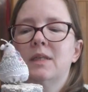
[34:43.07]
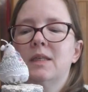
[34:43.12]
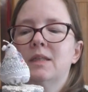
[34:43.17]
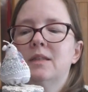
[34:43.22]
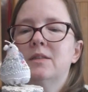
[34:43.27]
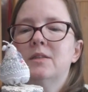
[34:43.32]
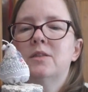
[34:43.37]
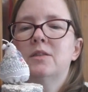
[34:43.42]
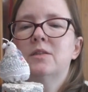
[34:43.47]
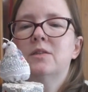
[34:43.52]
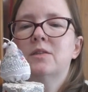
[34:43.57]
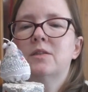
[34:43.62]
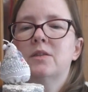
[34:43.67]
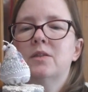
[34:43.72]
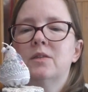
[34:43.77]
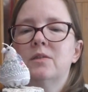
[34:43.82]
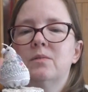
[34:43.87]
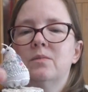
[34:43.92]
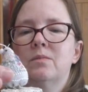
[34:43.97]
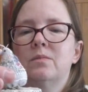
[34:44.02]
It's just
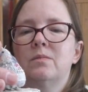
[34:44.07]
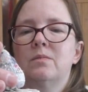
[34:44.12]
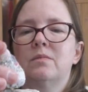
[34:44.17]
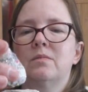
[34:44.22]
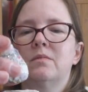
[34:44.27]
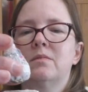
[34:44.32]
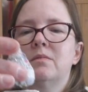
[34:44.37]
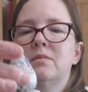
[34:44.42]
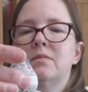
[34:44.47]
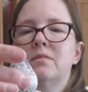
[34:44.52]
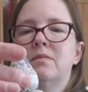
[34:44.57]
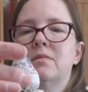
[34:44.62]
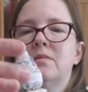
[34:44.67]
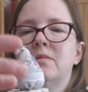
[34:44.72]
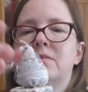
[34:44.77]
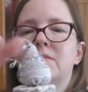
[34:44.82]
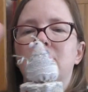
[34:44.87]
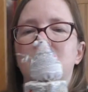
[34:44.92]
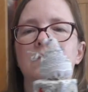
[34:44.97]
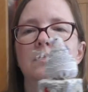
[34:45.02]
cute
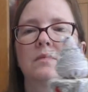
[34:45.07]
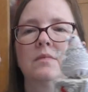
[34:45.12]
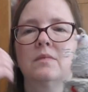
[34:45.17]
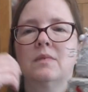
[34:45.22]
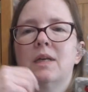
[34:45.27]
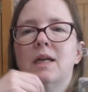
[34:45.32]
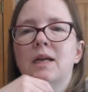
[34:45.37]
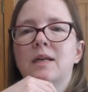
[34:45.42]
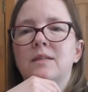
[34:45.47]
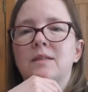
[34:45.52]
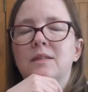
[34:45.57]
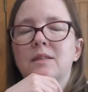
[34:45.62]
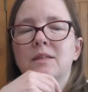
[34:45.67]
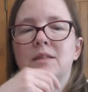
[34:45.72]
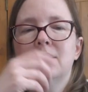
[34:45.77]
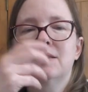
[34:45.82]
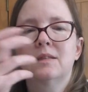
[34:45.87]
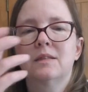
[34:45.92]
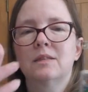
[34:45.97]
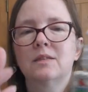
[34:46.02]
as
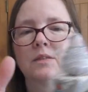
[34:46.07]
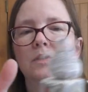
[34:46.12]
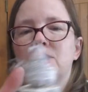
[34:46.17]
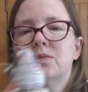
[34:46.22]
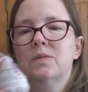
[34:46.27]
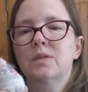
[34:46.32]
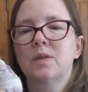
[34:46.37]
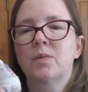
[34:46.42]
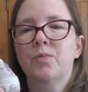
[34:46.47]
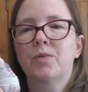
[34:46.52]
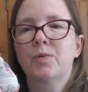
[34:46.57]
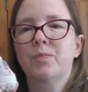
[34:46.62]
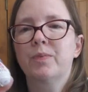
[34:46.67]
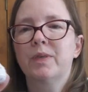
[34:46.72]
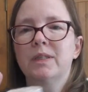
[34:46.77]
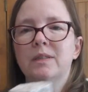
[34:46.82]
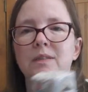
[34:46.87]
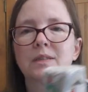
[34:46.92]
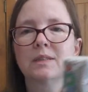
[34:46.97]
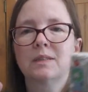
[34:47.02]
it is, as two separate
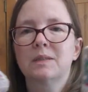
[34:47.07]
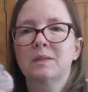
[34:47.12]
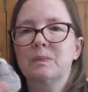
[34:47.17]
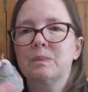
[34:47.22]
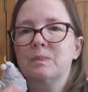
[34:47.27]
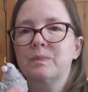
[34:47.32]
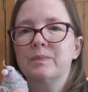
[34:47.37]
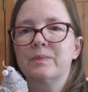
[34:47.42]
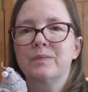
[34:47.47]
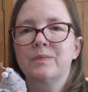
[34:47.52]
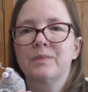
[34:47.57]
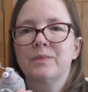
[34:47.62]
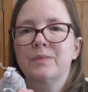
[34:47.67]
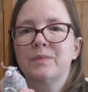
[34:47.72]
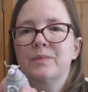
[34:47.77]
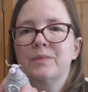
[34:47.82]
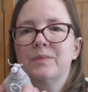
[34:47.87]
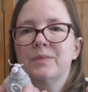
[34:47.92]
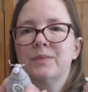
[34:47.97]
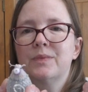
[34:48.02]
pieces.
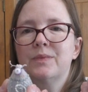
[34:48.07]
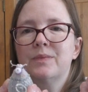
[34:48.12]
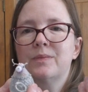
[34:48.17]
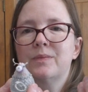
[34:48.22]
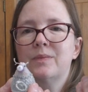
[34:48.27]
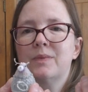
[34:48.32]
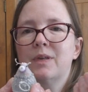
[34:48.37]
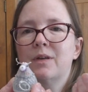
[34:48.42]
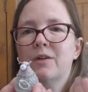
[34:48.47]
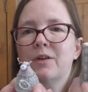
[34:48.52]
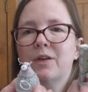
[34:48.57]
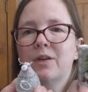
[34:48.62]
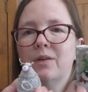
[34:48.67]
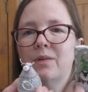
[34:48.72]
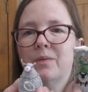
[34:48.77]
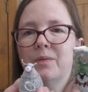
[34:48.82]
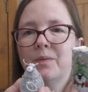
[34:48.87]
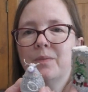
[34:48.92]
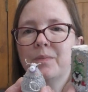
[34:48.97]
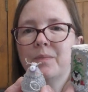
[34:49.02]
They're
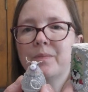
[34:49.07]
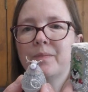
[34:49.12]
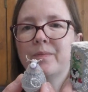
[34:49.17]
cute.